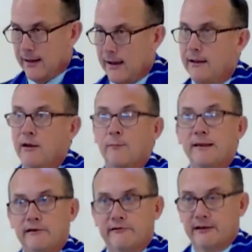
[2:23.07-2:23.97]
Uh, it'll be
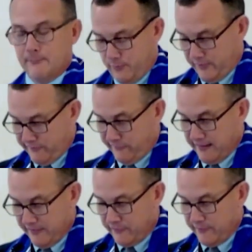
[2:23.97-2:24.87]
in December. We're just
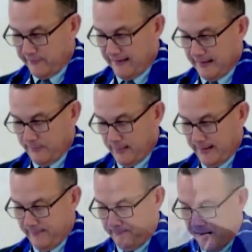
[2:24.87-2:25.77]
not sure exactly when.